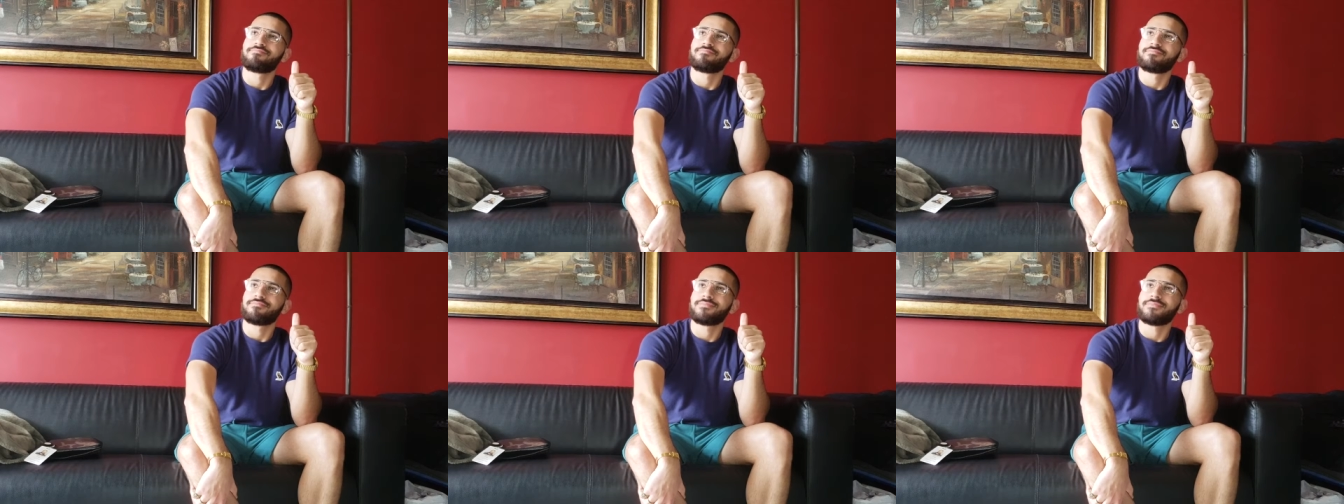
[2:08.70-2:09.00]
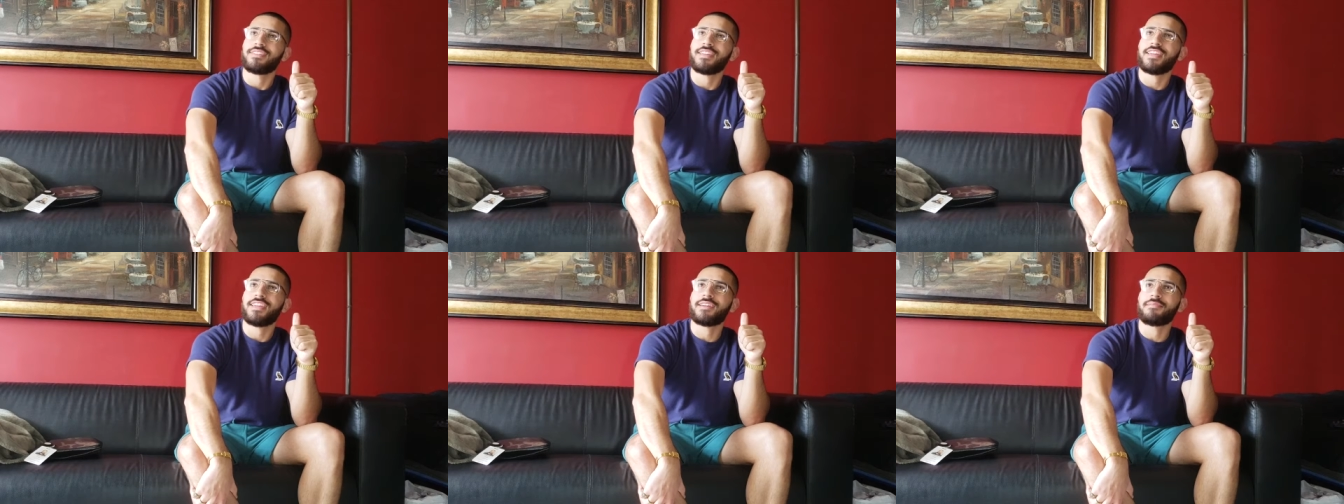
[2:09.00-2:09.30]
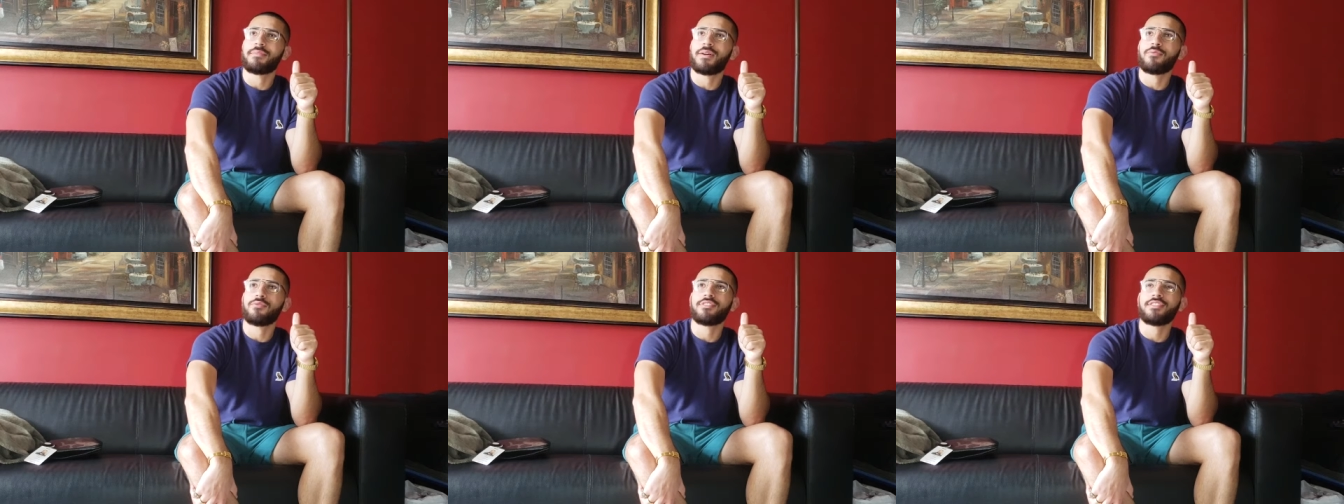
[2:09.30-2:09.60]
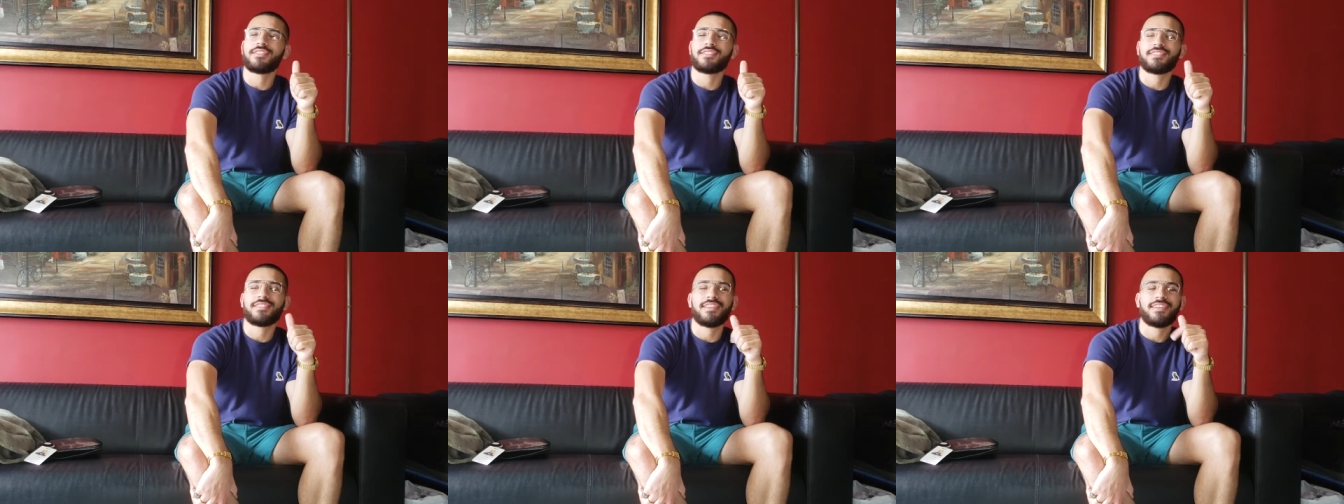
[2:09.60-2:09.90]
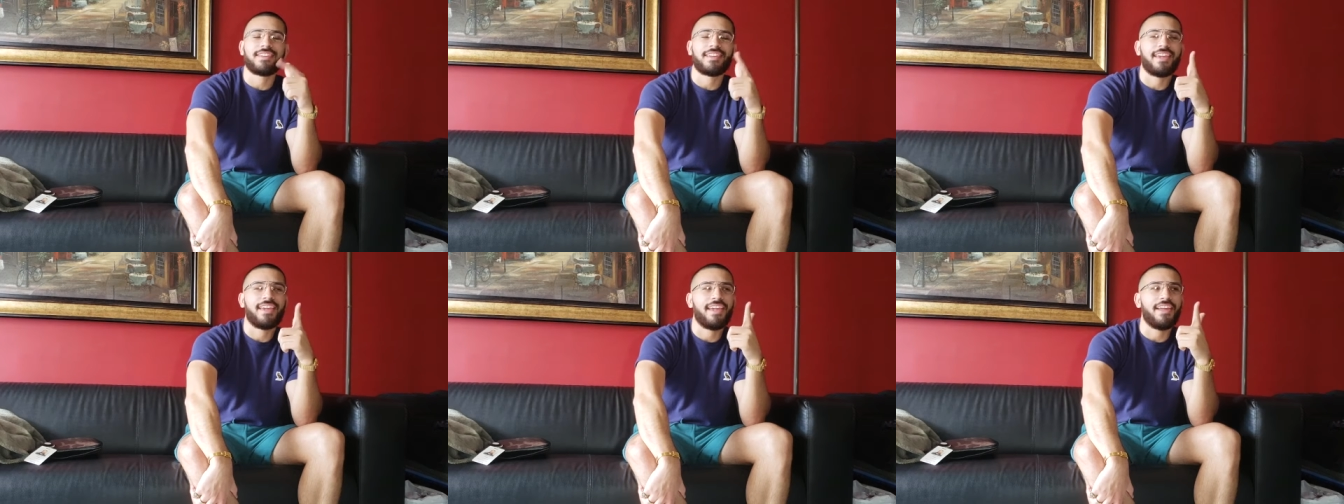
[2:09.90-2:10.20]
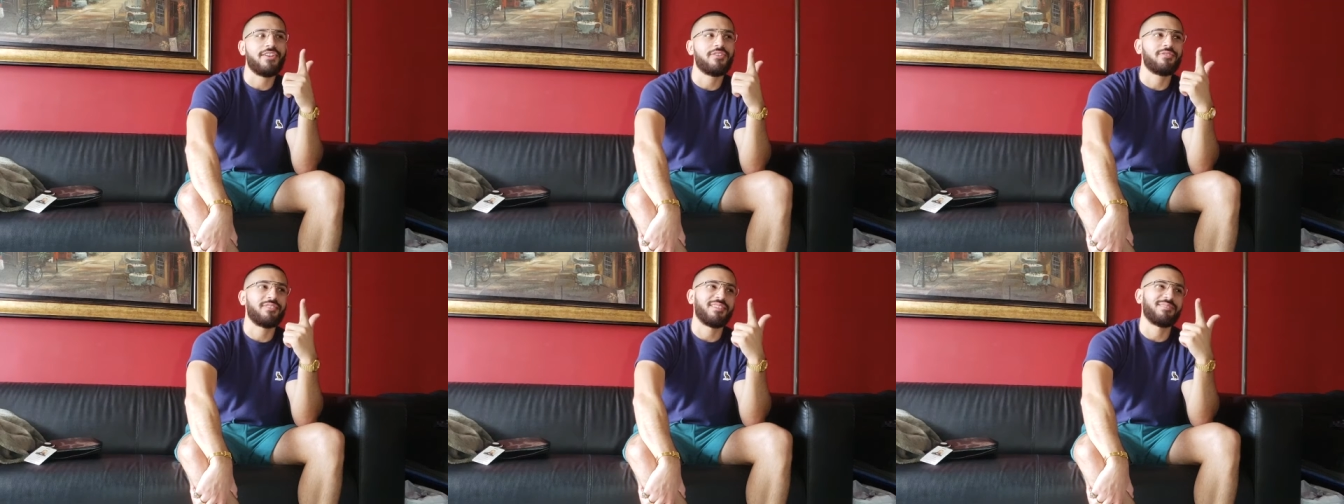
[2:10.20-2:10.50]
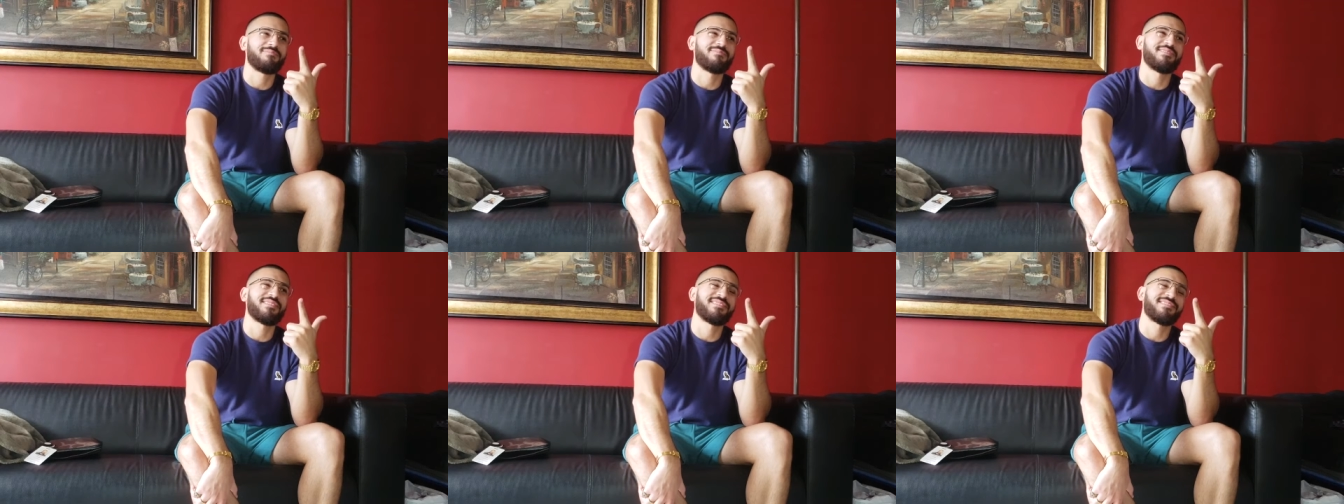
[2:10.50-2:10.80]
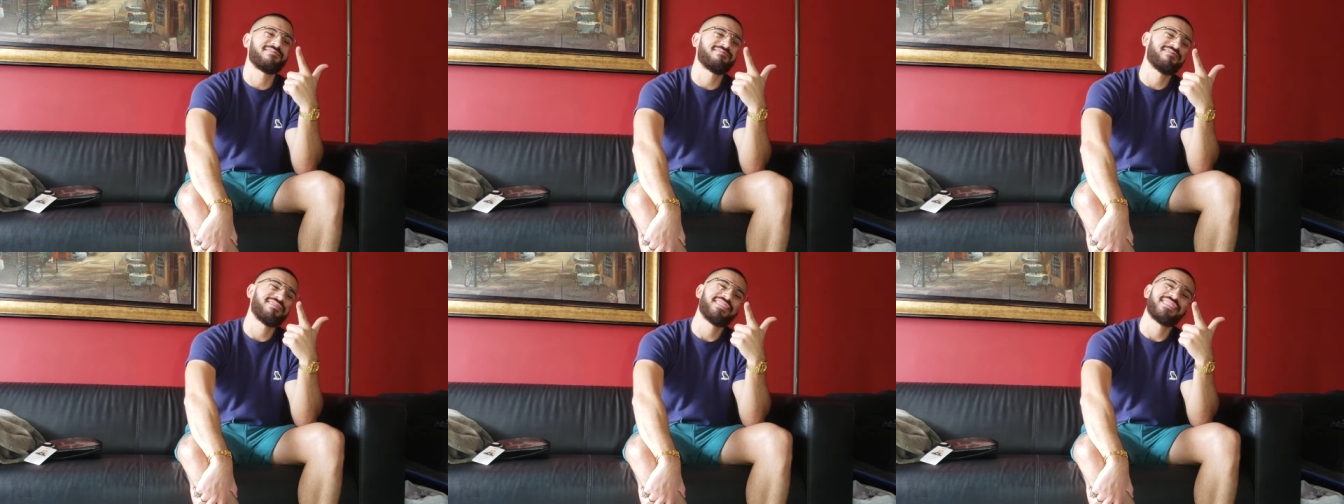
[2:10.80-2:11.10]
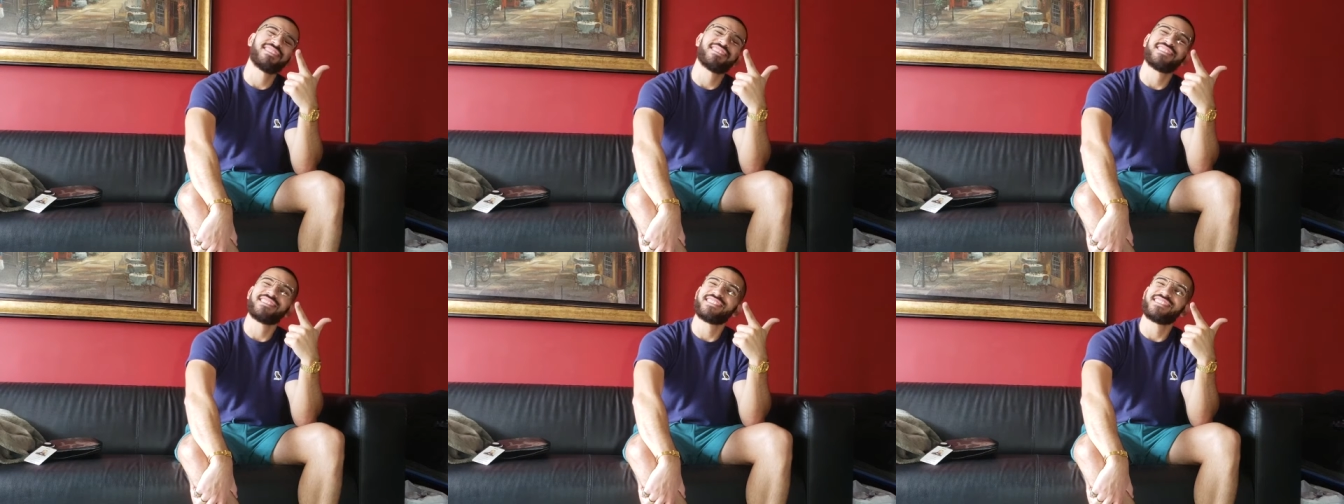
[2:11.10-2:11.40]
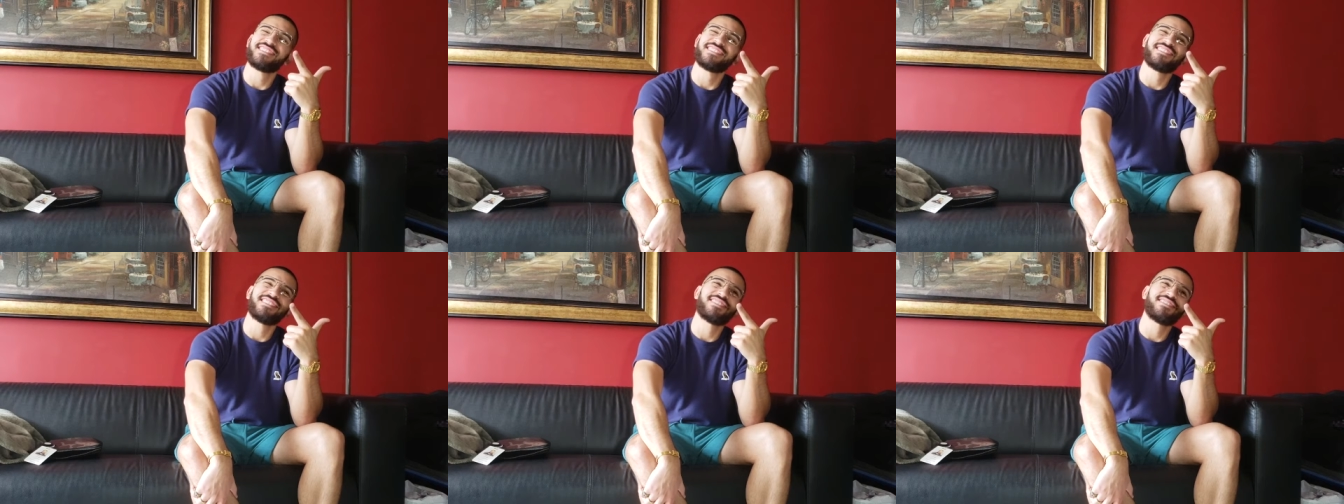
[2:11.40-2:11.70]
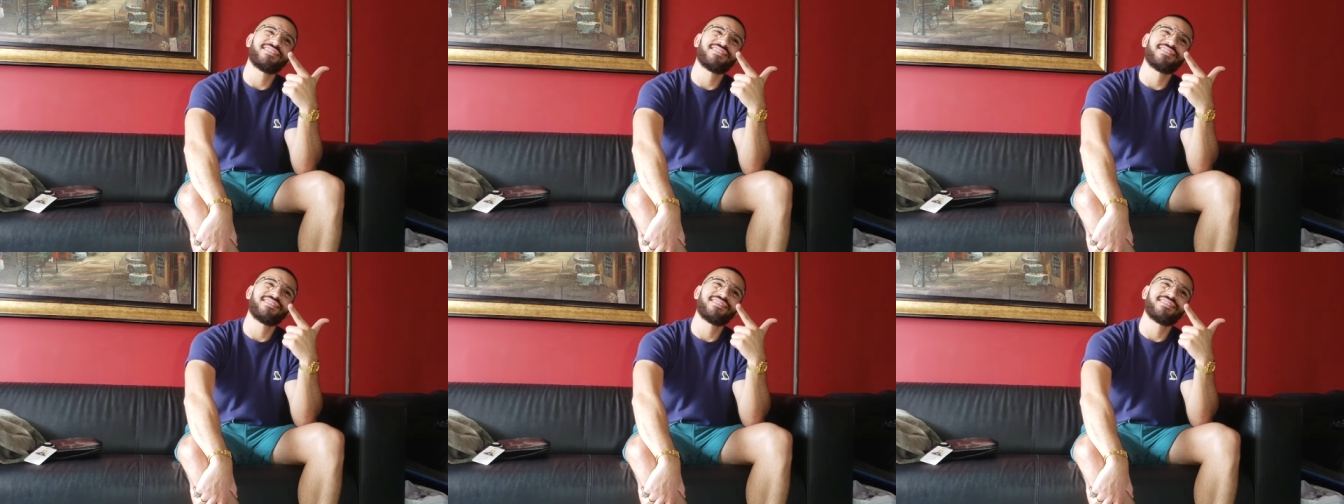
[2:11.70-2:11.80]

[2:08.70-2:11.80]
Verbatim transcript: damn, I wanted to say caring, but uh,